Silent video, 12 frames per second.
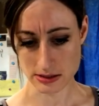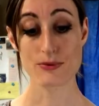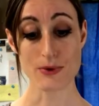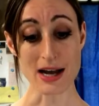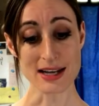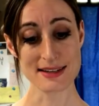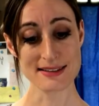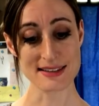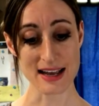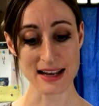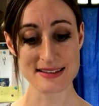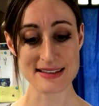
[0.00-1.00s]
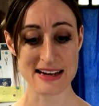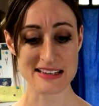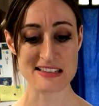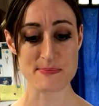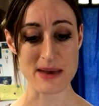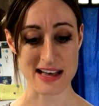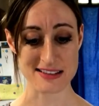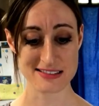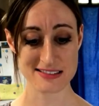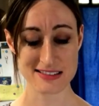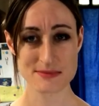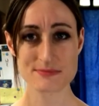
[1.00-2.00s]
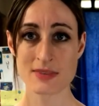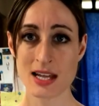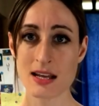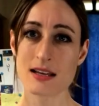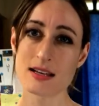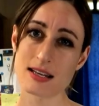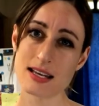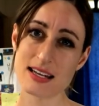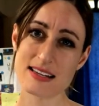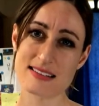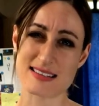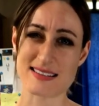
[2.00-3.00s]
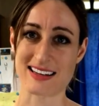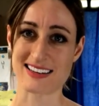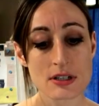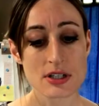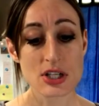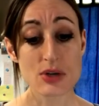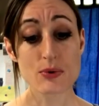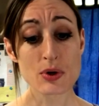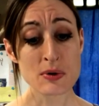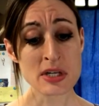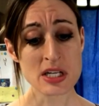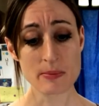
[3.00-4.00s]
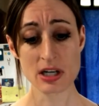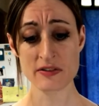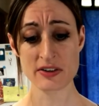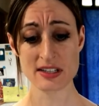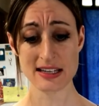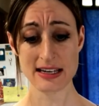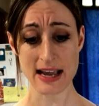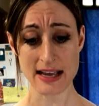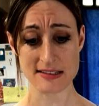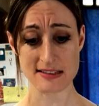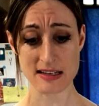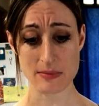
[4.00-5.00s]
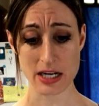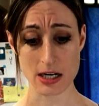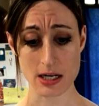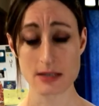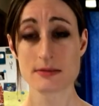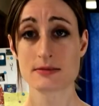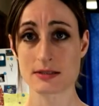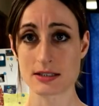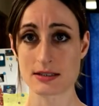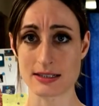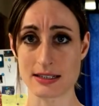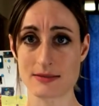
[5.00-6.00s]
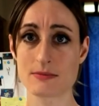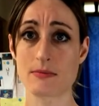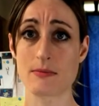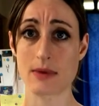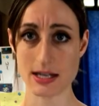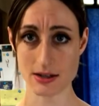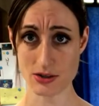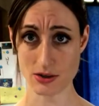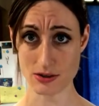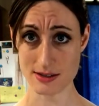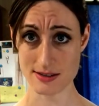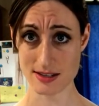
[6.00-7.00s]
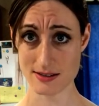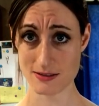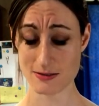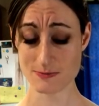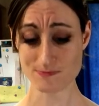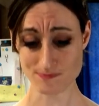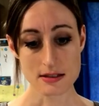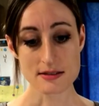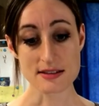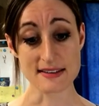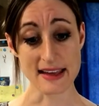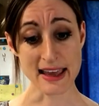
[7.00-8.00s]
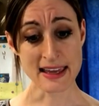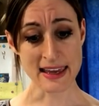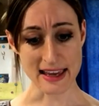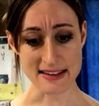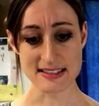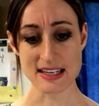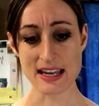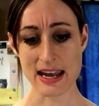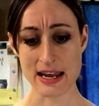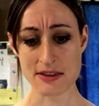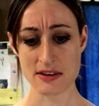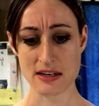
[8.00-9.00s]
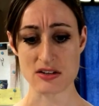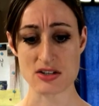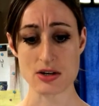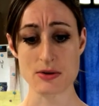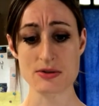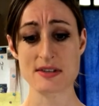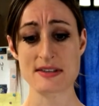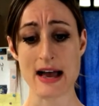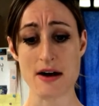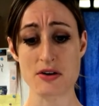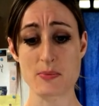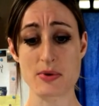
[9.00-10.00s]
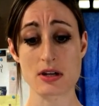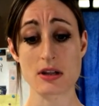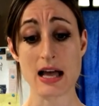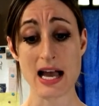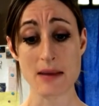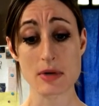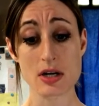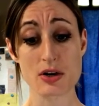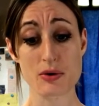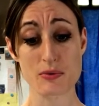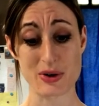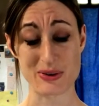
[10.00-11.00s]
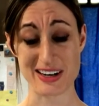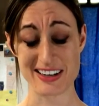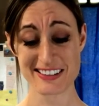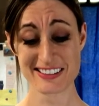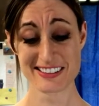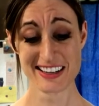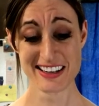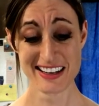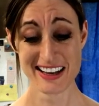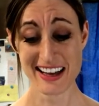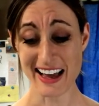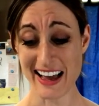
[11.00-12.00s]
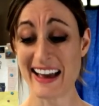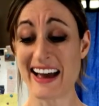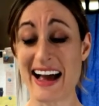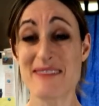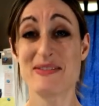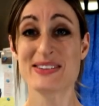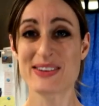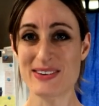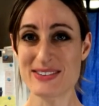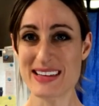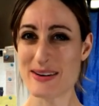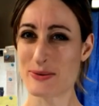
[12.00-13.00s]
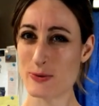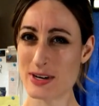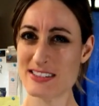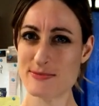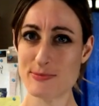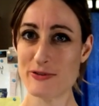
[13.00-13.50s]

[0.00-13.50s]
Rocket science at its best. It is, isn't it? You ruined a perfectly nasty beer. My condolences. Today, Casey Anthony shows us how to put a lime in a Corona. I've been told told that once